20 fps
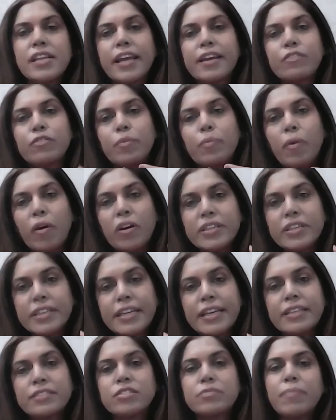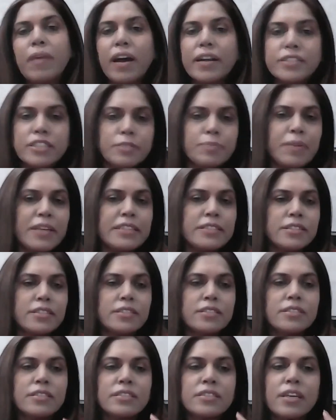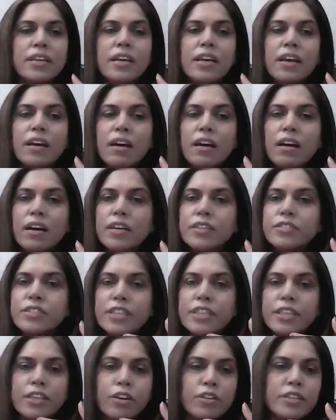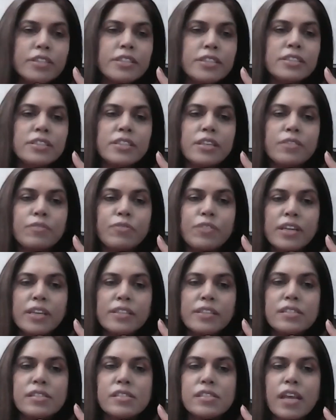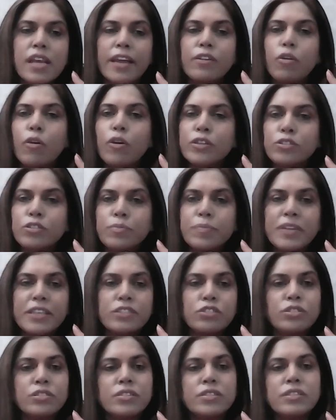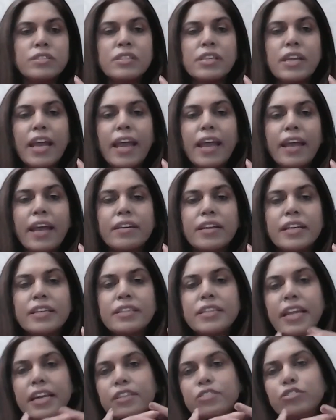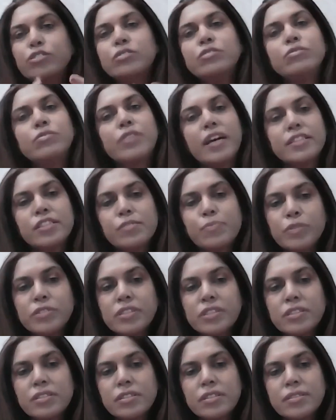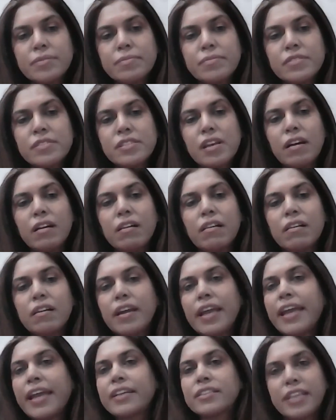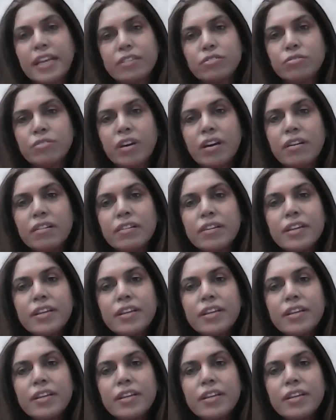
like robotics, smart spaces, security surveillance, and automation, and intelligent transport systems, etc.